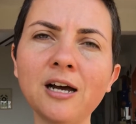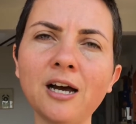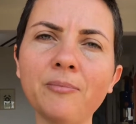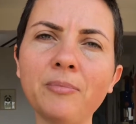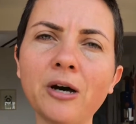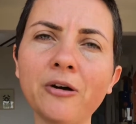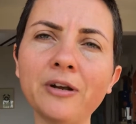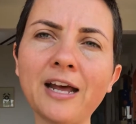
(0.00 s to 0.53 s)

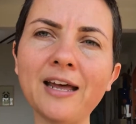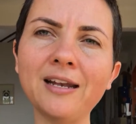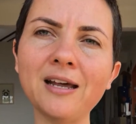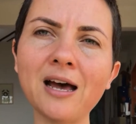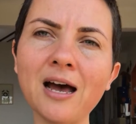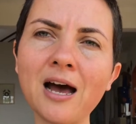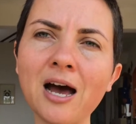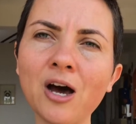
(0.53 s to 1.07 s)
about and
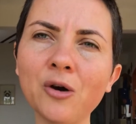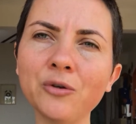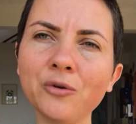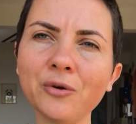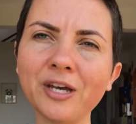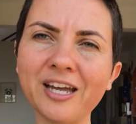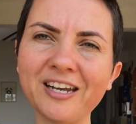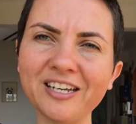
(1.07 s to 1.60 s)
how
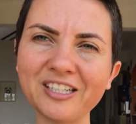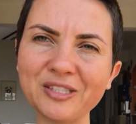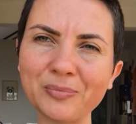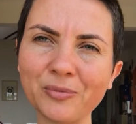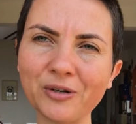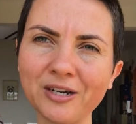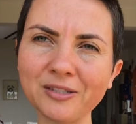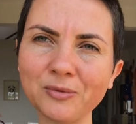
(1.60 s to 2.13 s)
you can
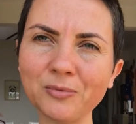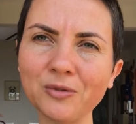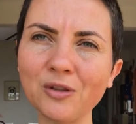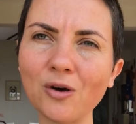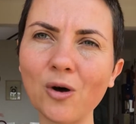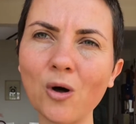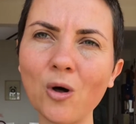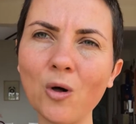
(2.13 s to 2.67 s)
express with
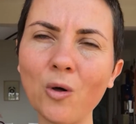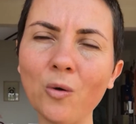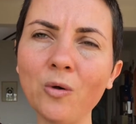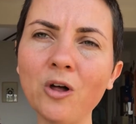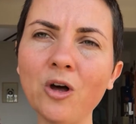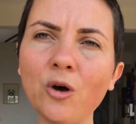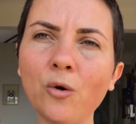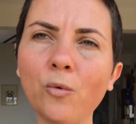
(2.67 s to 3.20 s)
all
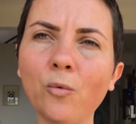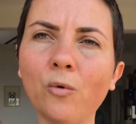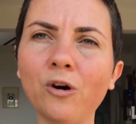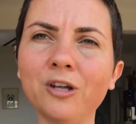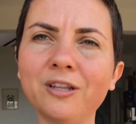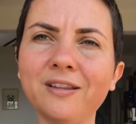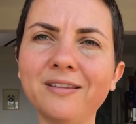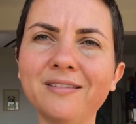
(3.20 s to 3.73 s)

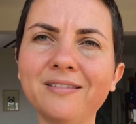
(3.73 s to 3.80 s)
what